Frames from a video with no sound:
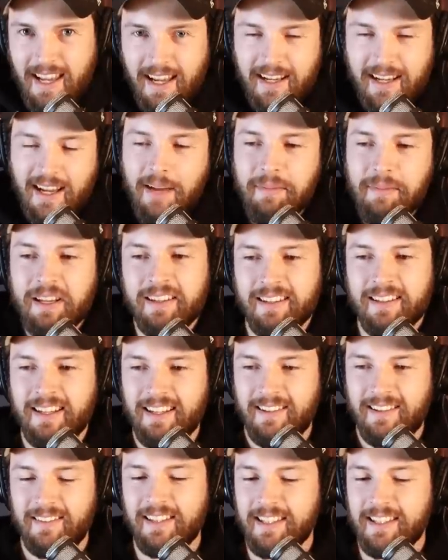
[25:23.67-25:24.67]
Yeah, I mean...
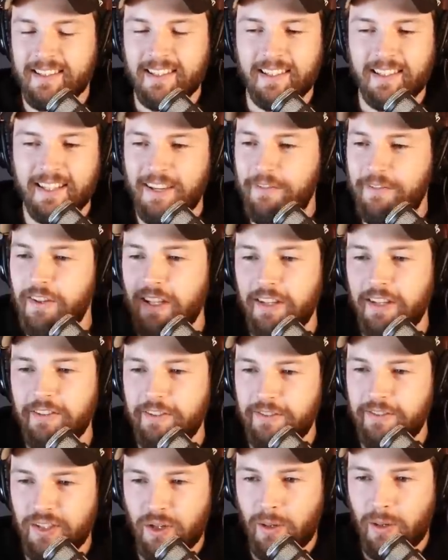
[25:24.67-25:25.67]
Listen, if you,
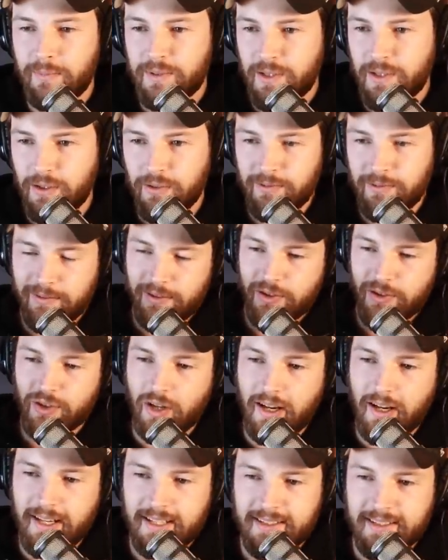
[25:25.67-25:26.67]
even if you go up two,
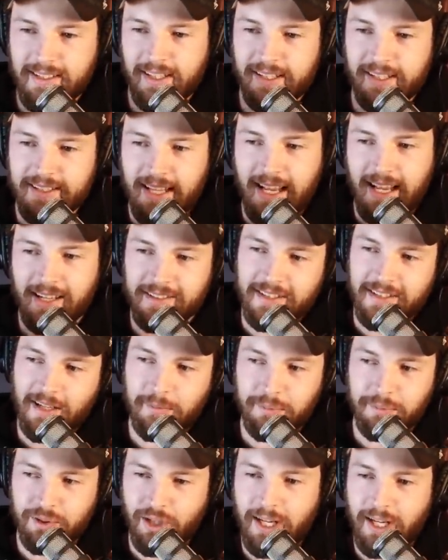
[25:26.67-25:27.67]
Sean has the exact
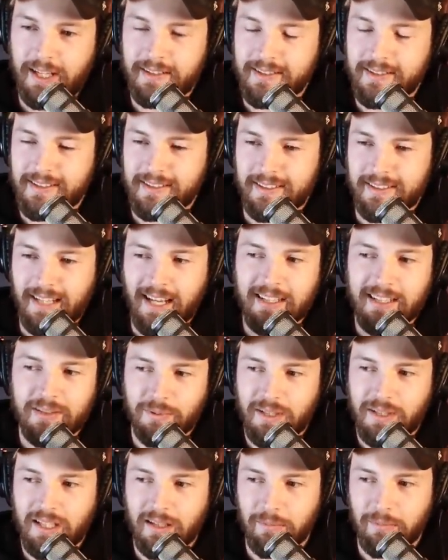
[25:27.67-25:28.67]
same chance
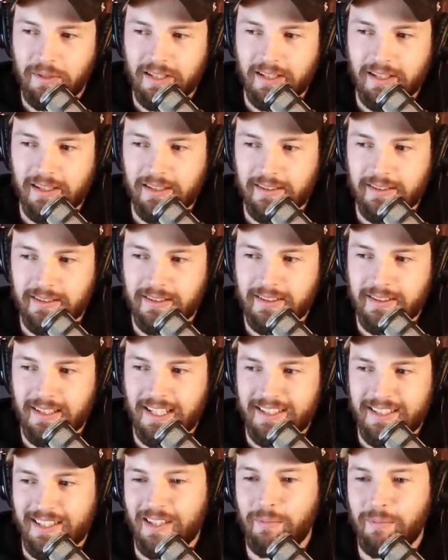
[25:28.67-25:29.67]
next week because
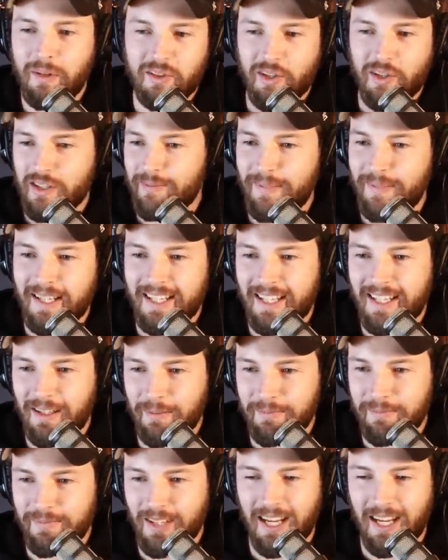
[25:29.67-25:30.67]
it's going to be just me and
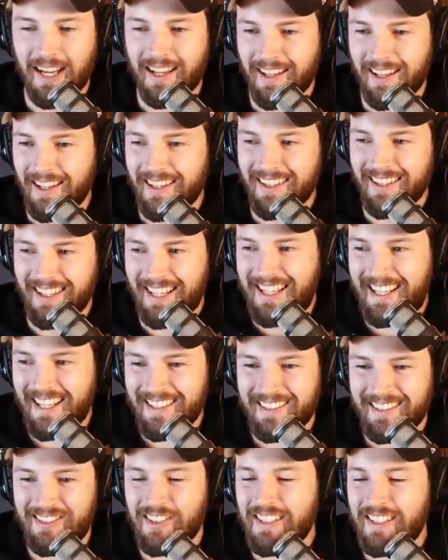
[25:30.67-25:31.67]
him. Uh,
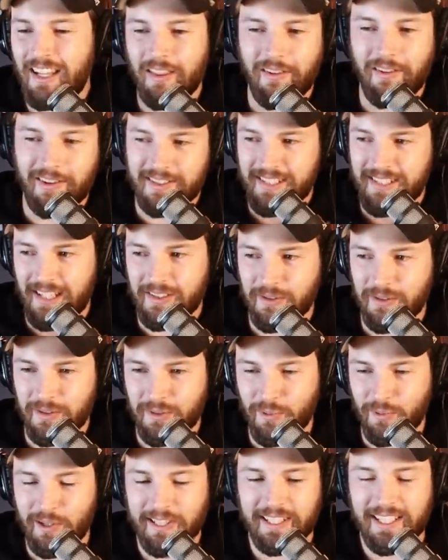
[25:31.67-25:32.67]
just how our schedule
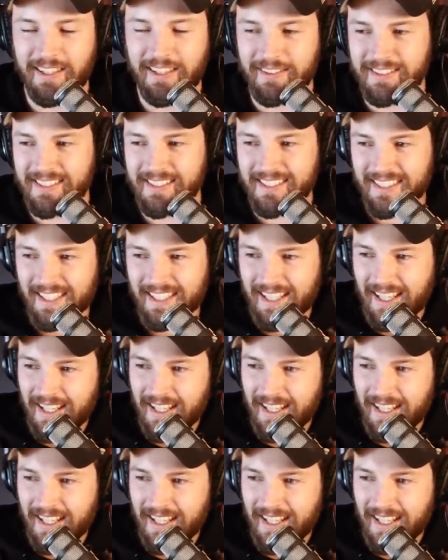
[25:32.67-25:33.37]
is working out.